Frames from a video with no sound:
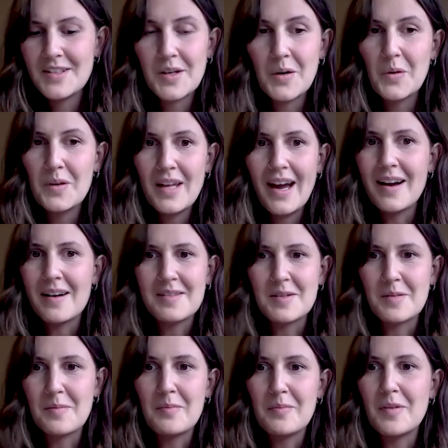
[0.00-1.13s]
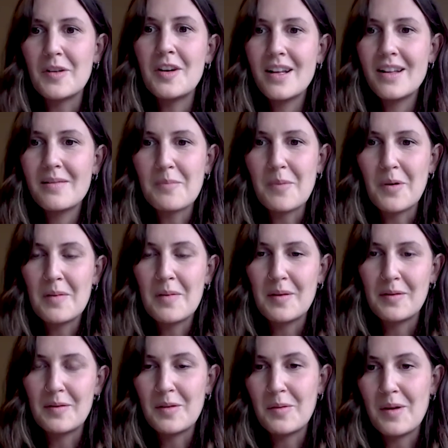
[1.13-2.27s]
so yeah, so learning more
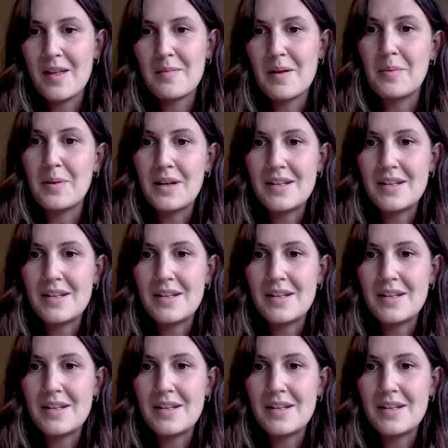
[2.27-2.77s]
about the way that my